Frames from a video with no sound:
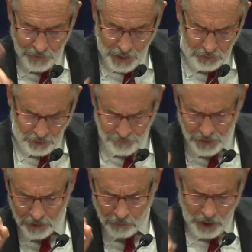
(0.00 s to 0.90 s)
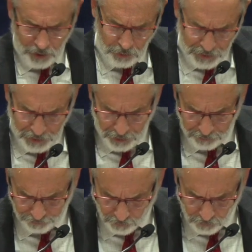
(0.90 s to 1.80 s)
love this motto here,
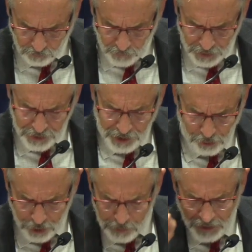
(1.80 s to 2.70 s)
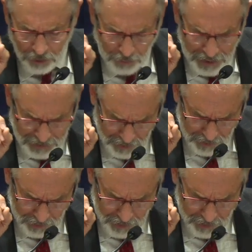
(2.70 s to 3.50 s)
dare to be great.